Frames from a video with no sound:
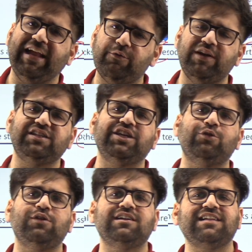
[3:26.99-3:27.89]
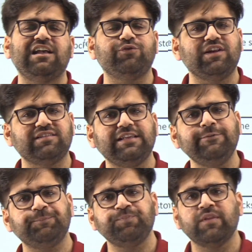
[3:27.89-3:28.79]
equity shareholders as well as the
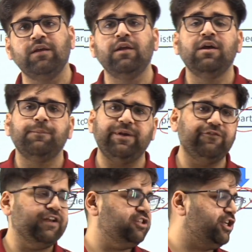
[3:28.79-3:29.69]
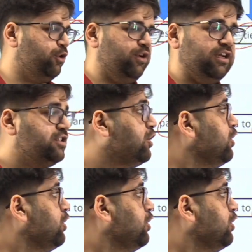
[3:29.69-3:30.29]
preference shareholders.